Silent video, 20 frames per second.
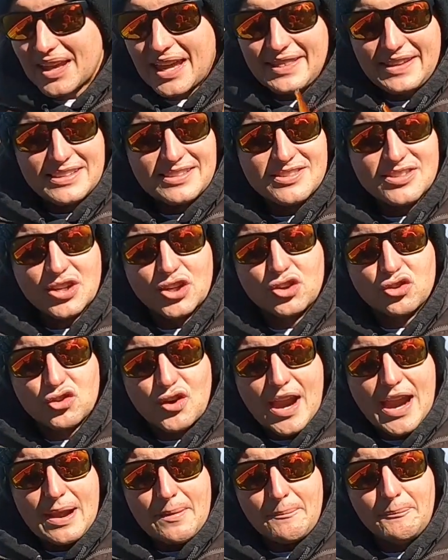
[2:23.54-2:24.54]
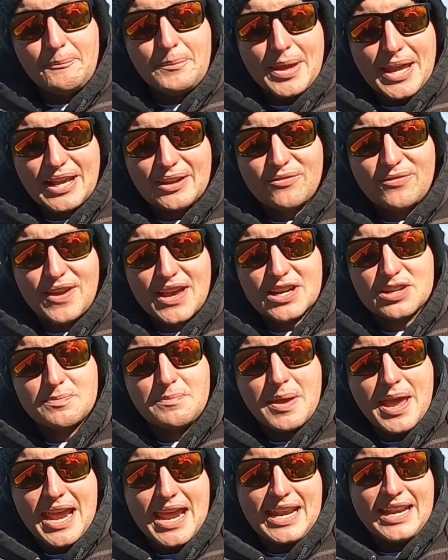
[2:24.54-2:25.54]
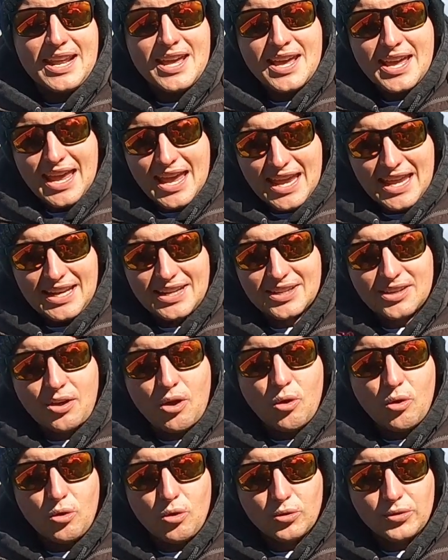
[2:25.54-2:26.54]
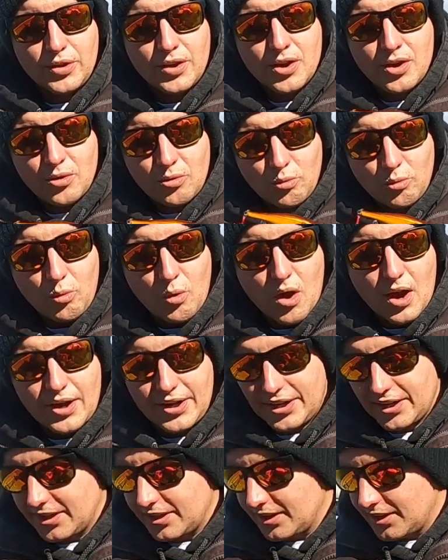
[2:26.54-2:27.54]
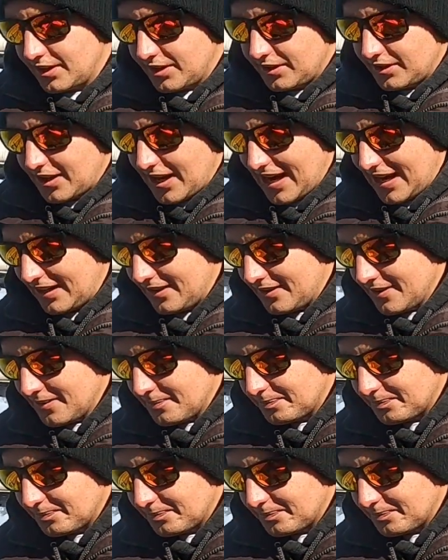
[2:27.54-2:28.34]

and this is a great big fish bait in cold water, right?